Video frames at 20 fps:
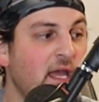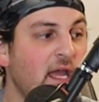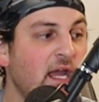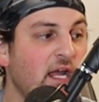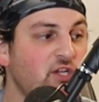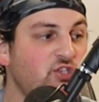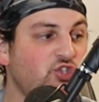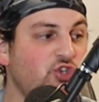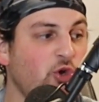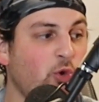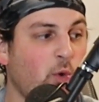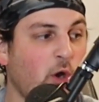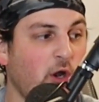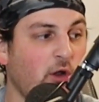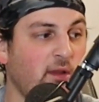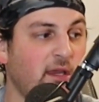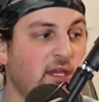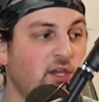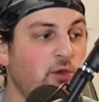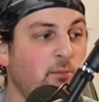It's too
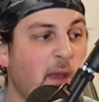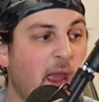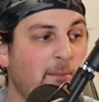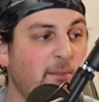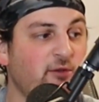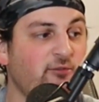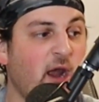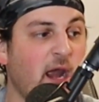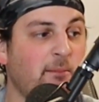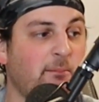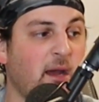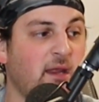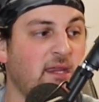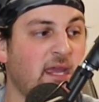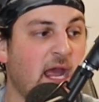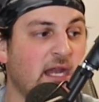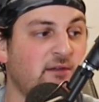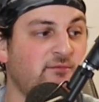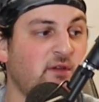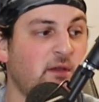early. You may be right by the
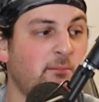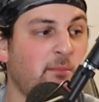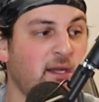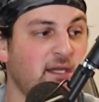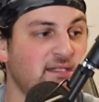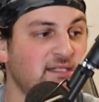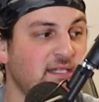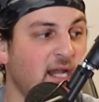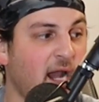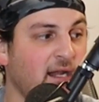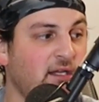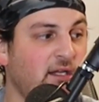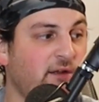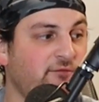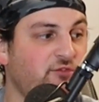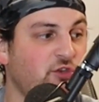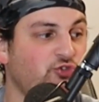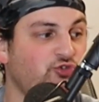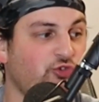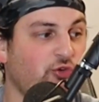end of it, but it's not
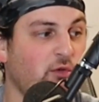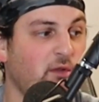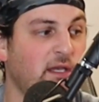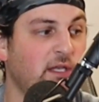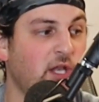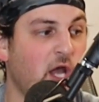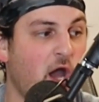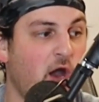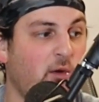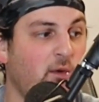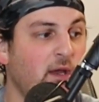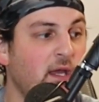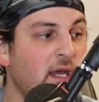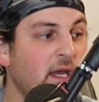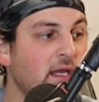enough to truly know.